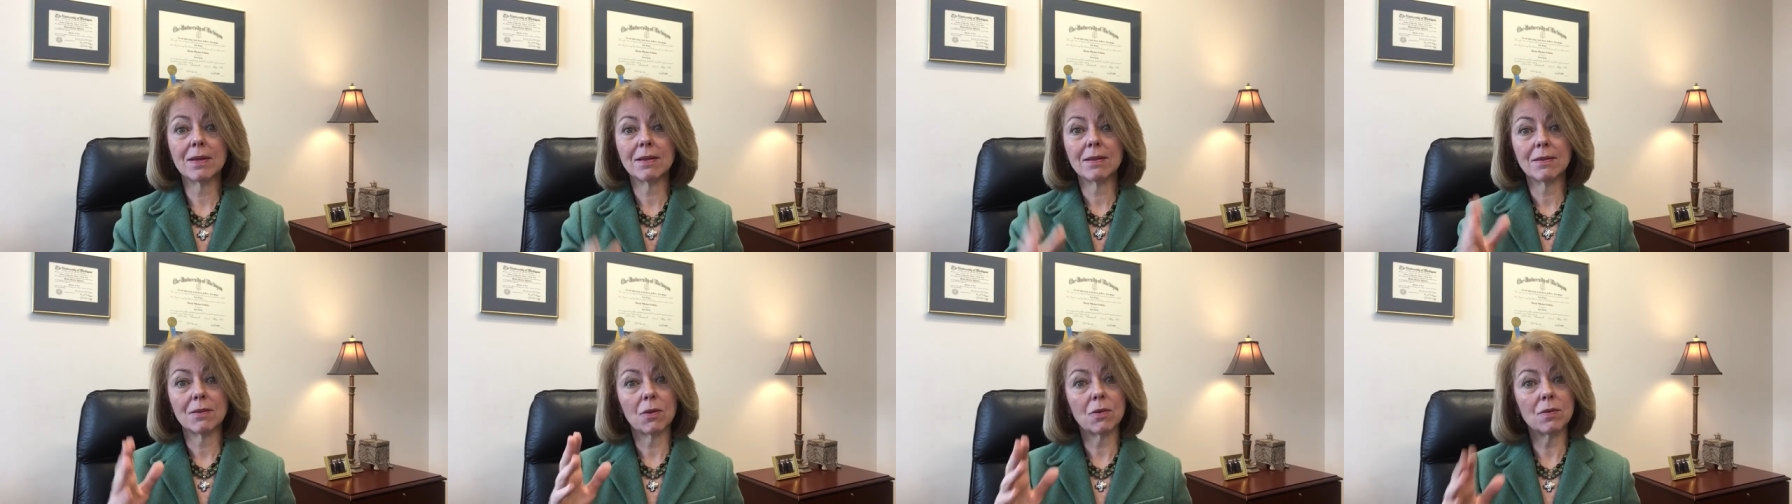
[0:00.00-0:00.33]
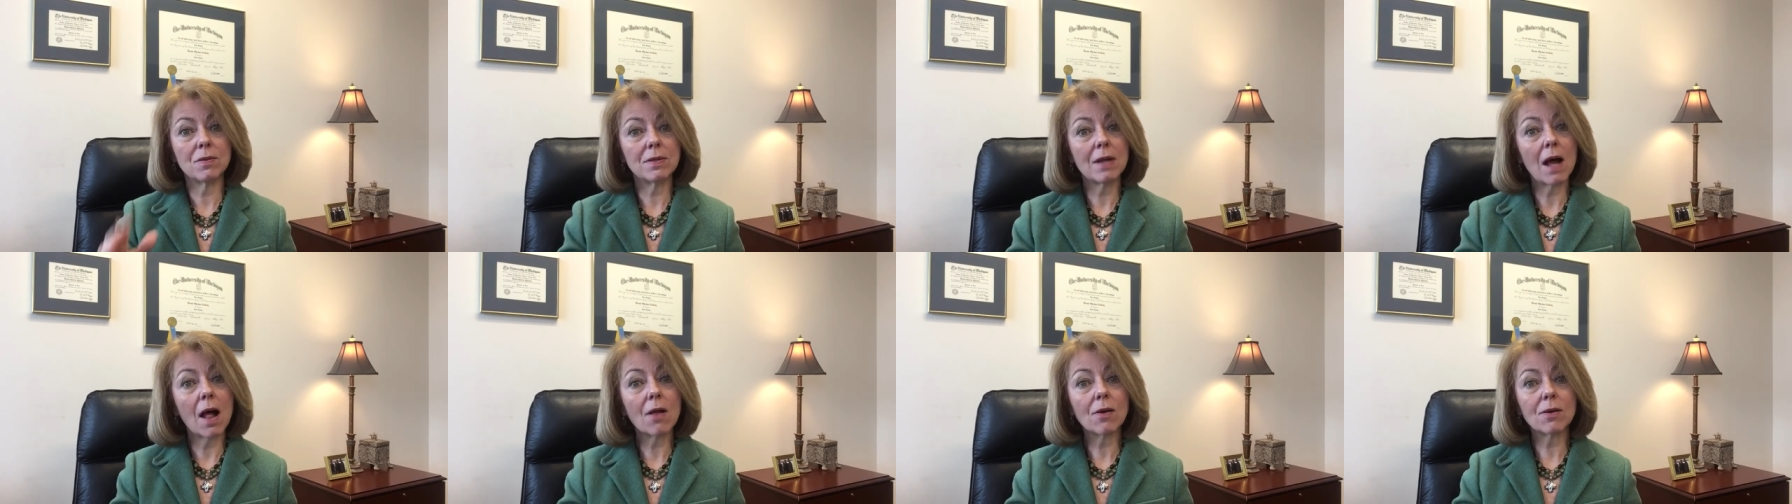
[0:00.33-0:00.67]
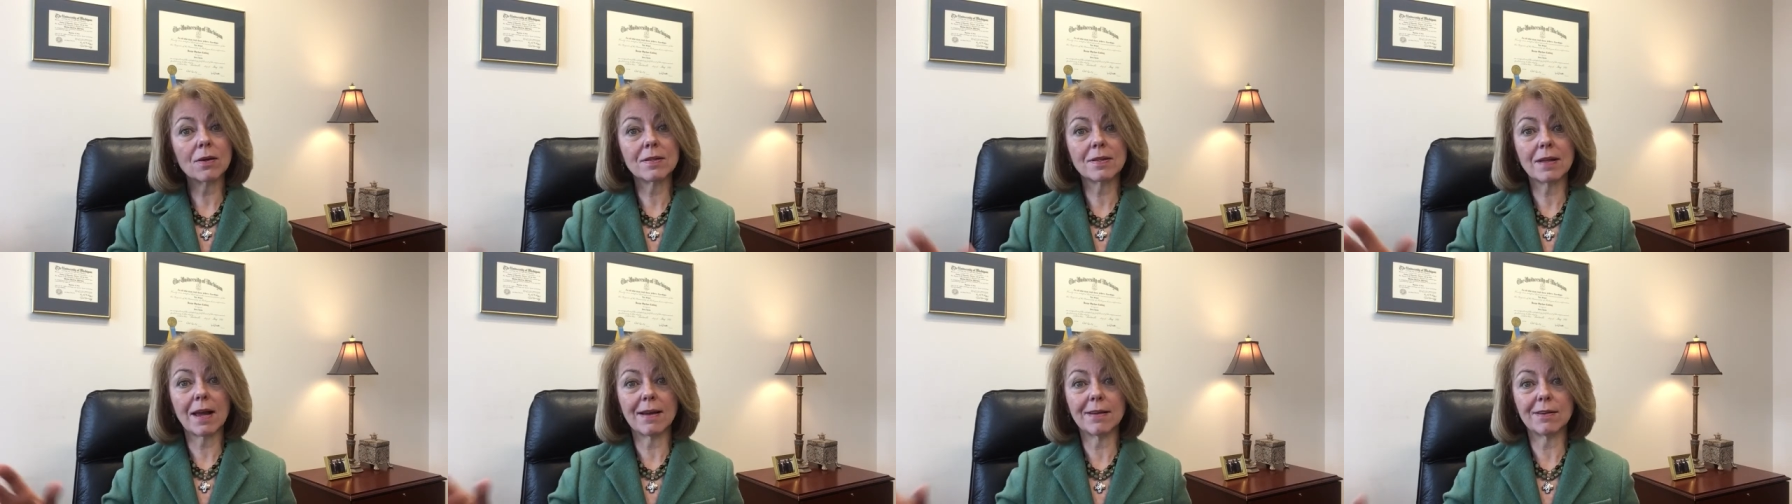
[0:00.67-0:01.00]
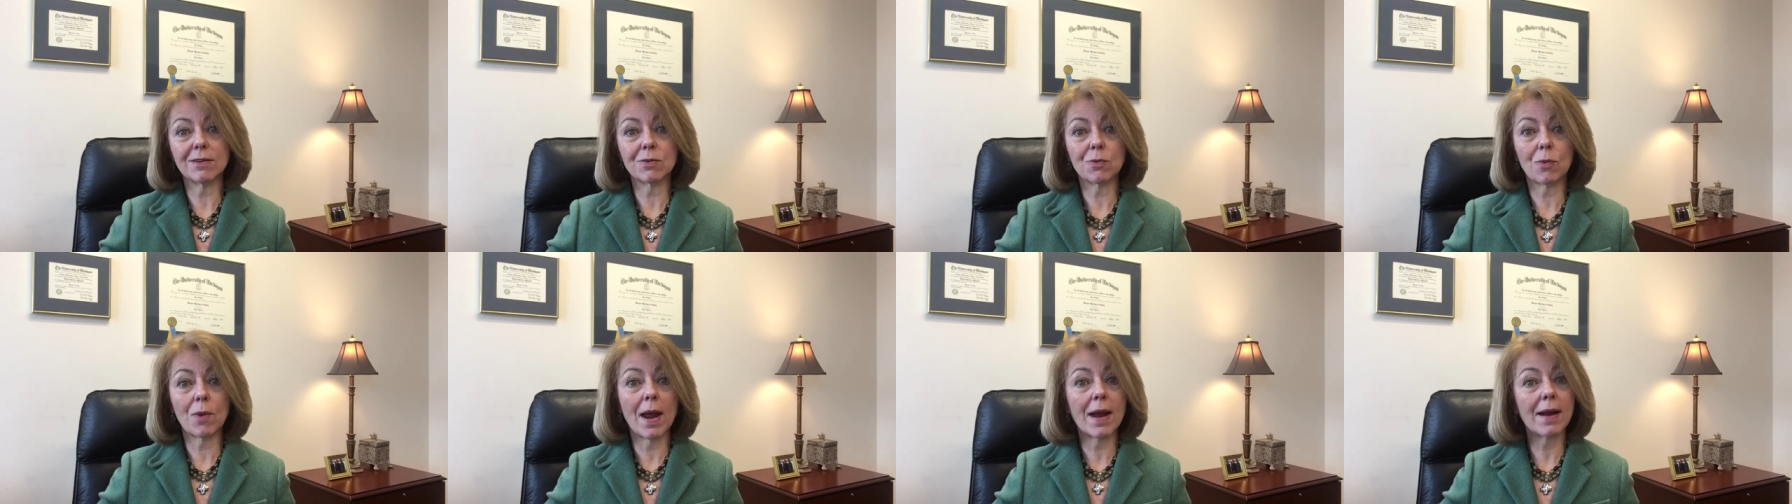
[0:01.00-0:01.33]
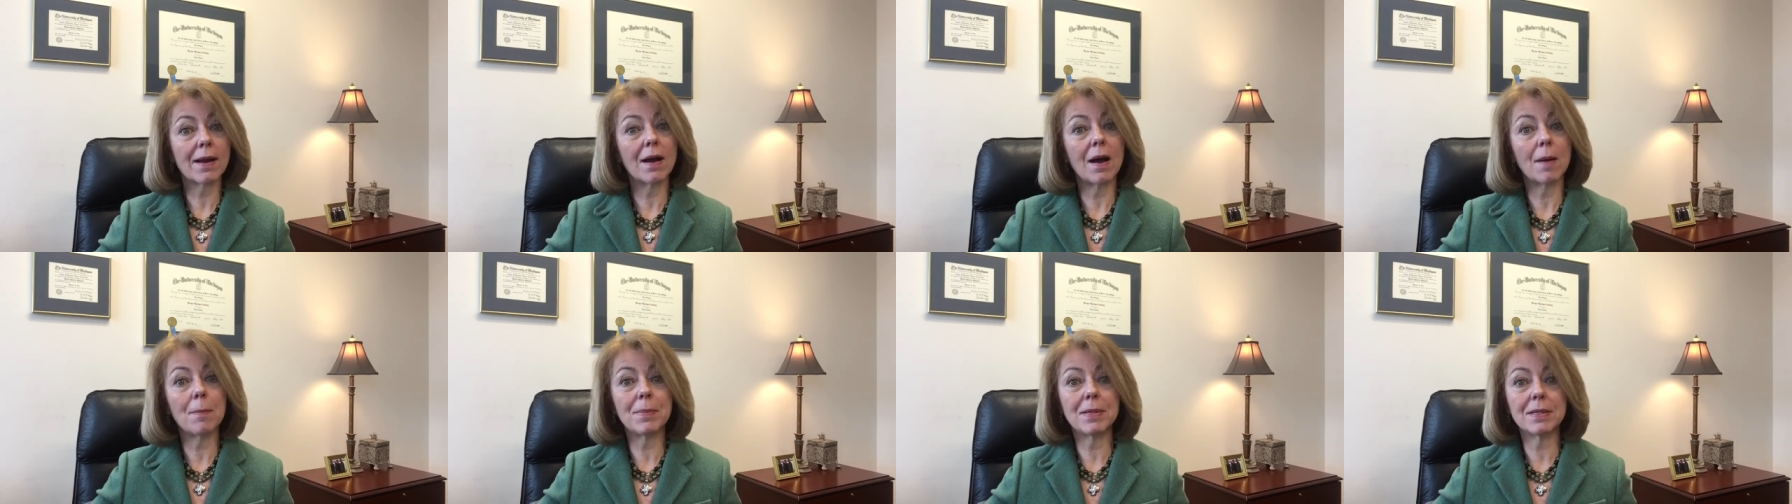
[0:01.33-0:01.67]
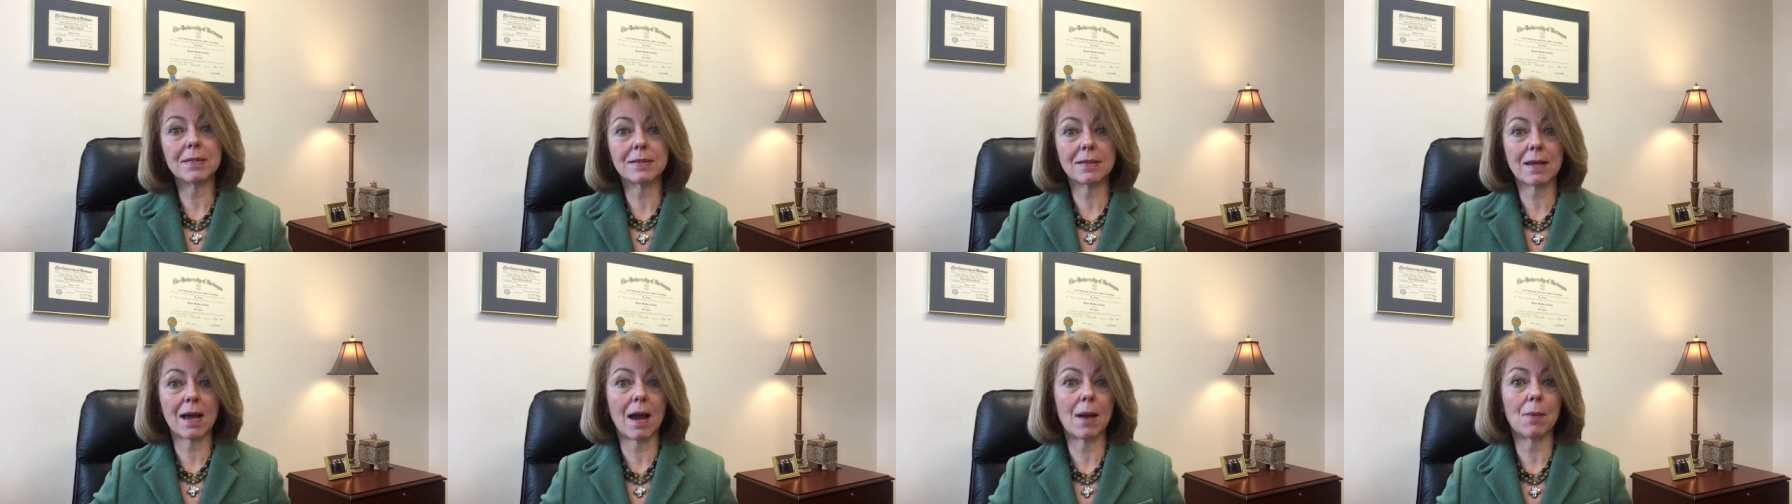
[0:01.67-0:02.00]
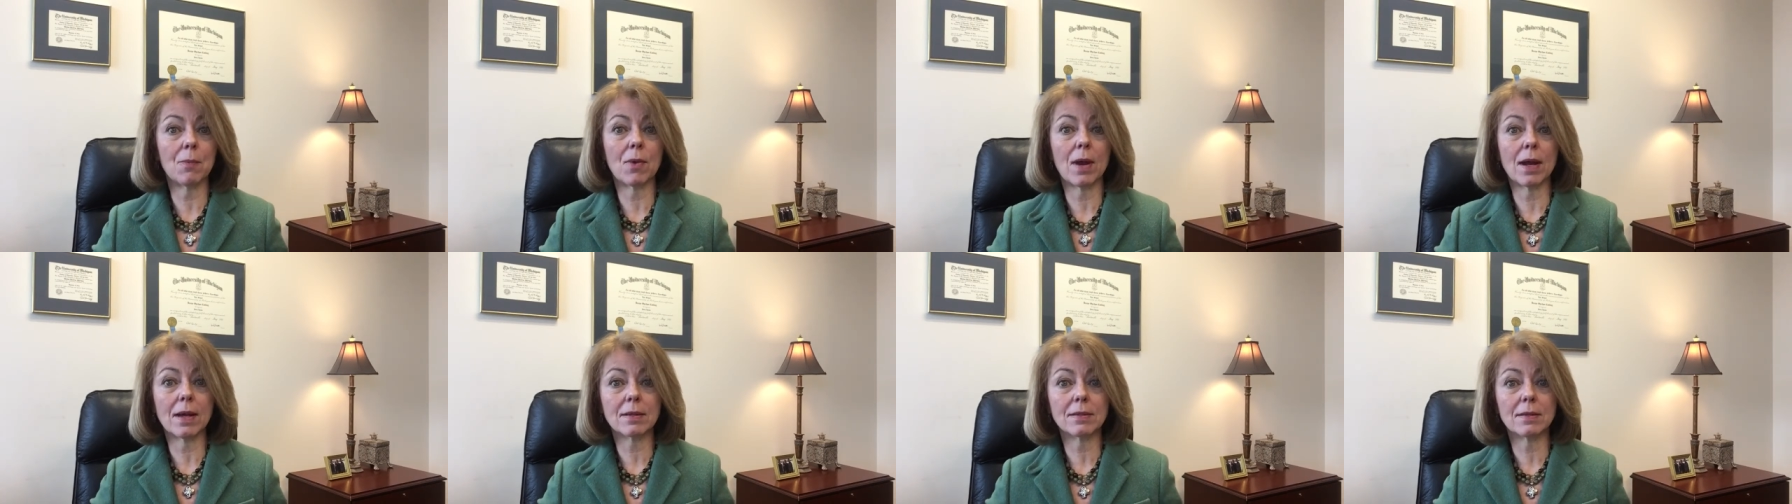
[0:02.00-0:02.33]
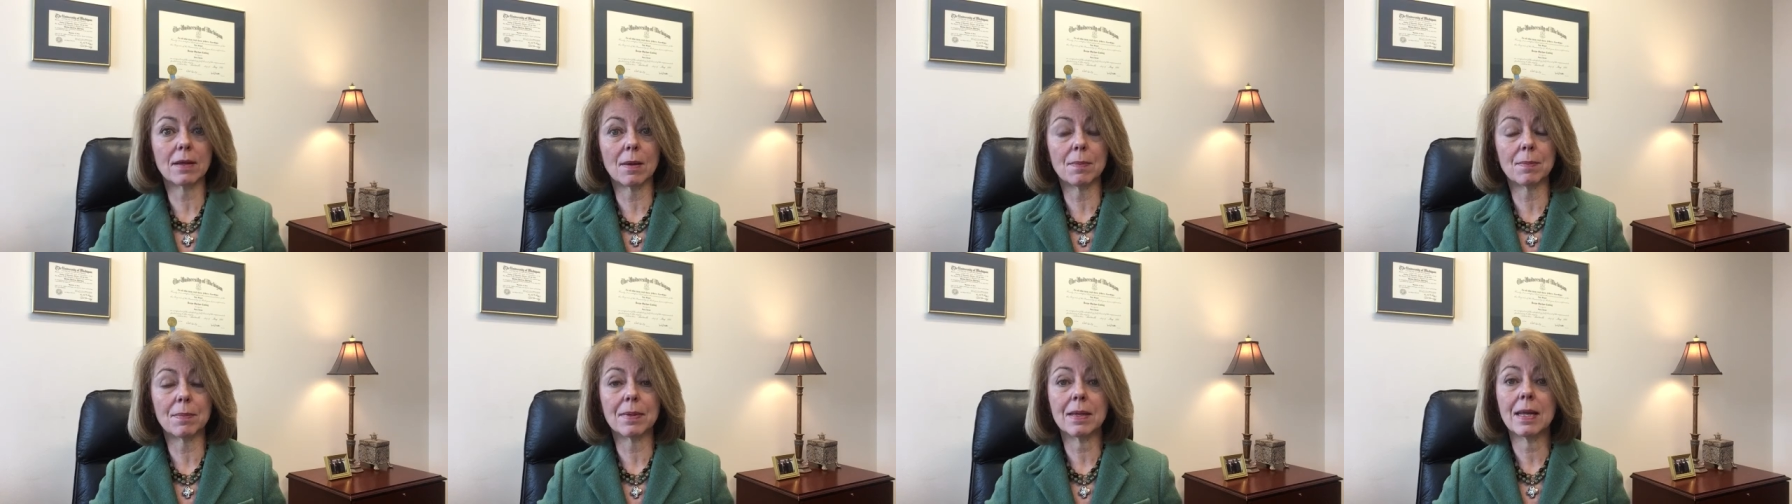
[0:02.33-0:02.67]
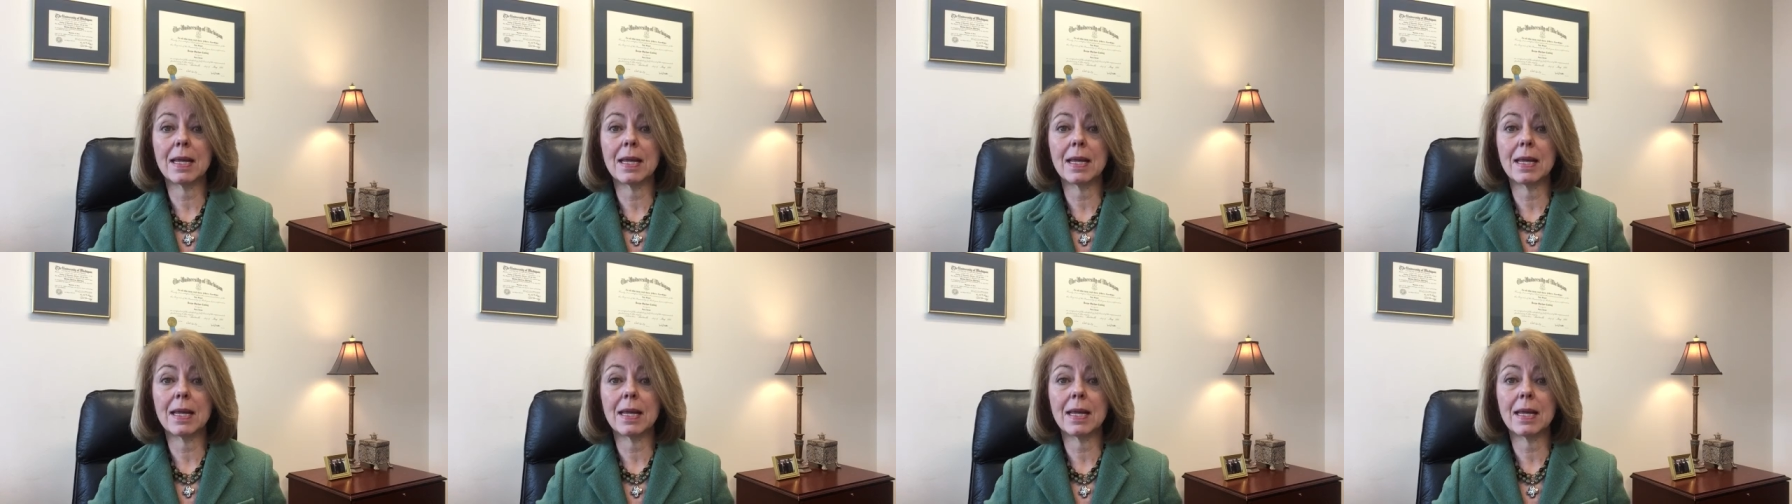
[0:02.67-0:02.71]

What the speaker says: those dollar signs rack up as time racks up.